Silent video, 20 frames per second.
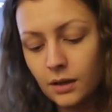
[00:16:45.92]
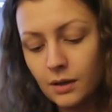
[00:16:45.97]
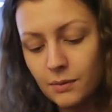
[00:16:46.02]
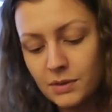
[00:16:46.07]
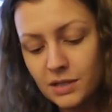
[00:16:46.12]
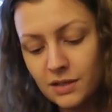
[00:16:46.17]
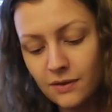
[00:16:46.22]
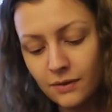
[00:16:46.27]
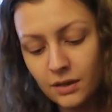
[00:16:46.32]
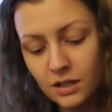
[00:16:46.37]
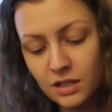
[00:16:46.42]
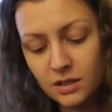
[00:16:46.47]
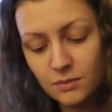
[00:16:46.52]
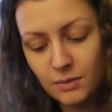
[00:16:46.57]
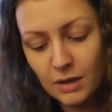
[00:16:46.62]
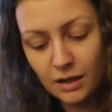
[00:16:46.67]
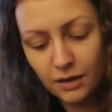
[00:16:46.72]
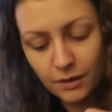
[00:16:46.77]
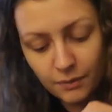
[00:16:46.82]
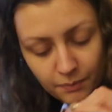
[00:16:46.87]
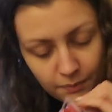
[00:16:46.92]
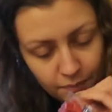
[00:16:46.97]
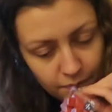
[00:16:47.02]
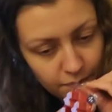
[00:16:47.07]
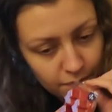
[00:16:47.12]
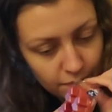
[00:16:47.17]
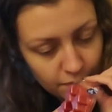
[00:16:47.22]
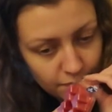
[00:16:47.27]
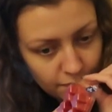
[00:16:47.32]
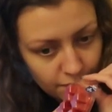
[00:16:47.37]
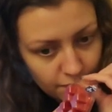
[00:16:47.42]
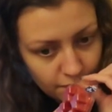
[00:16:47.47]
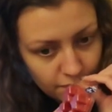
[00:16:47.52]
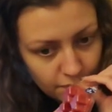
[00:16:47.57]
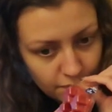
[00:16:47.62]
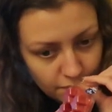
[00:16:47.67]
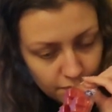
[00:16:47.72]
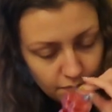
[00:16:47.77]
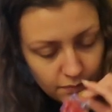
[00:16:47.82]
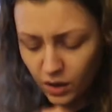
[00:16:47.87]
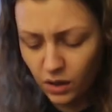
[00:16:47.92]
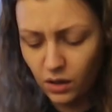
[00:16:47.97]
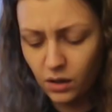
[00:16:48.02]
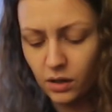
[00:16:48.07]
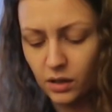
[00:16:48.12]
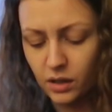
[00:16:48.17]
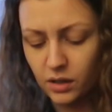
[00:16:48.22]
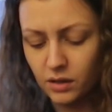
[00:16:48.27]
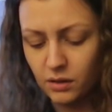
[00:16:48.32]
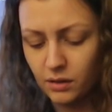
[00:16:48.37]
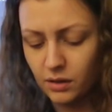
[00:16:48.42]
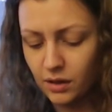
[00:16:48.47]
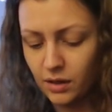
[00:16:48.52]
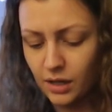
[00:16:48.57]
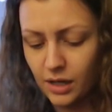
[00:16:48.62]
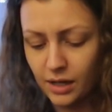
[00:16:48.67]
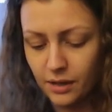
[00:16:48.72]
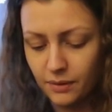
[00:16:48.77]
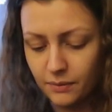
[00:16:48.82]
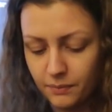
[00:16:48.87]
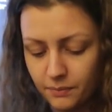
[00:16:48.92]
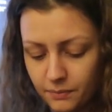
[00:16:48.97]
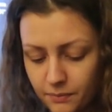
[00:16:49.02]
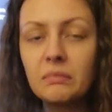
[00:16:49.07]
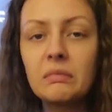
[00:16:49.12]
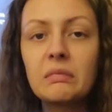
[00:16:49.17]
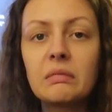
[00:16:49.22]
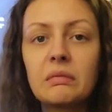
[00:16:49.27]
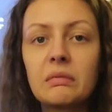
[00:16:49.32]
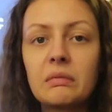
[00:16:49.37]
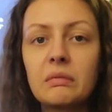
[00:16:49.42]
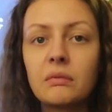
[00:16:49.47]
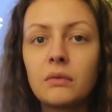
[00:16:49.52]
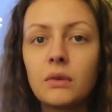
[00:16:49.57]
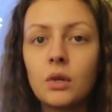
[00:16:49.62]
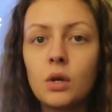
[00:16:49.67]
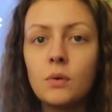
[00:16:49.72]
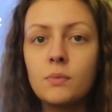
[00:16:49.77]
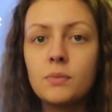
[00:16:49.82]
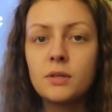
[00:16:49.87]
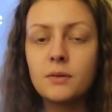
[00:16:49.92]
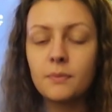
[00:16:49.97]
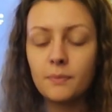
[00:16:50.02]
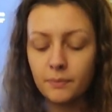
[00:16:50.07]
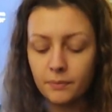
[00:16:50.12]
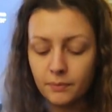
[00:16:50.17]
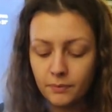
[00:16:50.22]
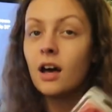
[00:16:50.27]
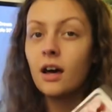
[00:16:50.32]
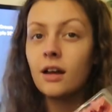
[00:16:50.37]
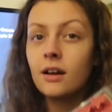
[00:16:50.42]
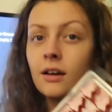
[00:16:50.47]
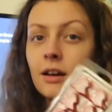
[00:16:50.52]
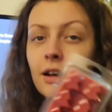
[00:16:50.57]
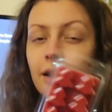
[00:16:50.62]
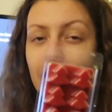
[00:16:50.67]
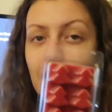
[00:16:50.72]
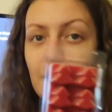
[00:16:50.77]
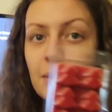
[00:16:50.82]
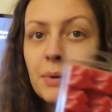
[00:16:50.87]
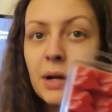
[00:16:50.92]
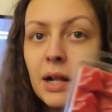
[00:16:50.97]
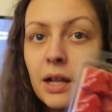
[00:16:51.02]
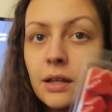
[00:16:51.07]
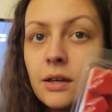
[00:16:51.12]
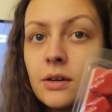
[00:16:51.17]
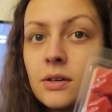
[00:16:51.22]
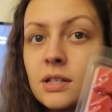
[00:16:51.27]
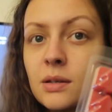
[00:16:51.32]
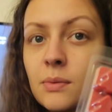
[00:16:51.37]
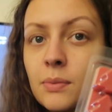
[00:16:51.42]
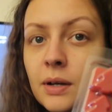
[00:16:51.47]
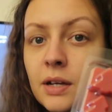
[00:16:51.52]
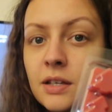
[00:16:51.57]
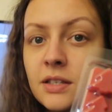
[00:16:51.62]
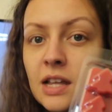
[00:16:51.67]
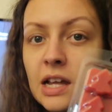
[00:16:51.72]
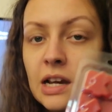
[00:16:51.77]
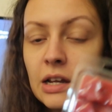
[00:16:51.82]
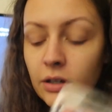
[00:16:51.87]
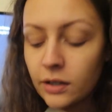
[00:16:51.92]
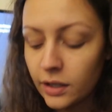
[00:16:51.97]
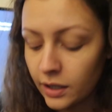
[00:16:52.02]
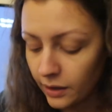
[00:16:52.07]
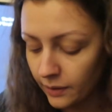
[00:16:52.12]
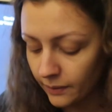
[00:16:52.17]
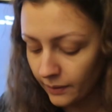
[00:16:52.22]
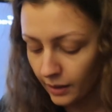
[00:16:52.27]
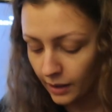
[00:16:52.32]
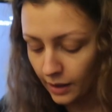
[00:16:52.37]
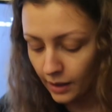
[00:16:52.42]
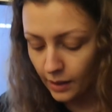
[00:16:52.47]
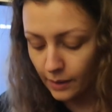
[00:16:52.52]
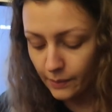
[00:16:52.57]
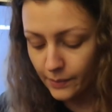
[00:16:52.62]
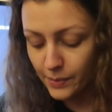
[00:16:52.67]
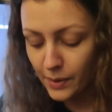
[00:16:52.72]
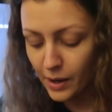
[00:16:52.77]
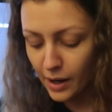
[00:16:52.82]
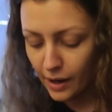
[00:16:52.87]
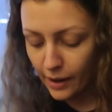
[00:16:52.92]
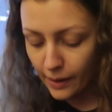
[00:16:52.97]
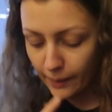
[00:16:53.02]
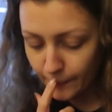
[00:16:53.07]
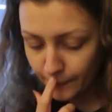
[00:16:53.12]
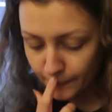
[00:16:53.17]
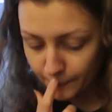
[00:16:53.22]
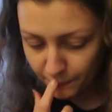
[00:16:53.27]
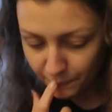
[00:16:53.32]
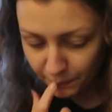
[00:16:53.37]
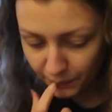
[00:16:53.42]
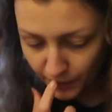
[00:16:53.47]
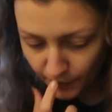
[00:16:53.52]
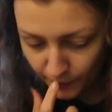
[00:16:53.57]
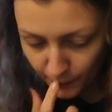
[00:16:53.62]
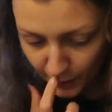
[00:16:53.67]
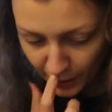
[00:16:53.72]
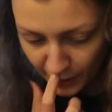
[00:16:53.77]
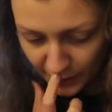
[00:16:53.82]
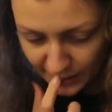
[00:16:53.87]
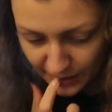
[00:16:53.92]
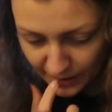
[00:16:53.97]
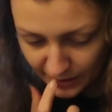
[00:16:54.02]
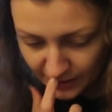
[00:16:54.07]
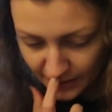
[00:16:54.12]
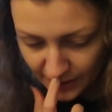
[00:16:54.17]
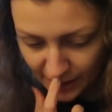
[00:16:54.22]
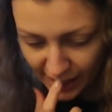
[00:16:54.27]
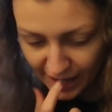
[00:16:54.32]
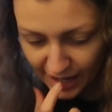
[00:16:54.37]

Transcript: Let me see if I can smell them. Oh, I don't like that. Oops. I don't like it, but I'll use it because they look cute. But whilst I was there,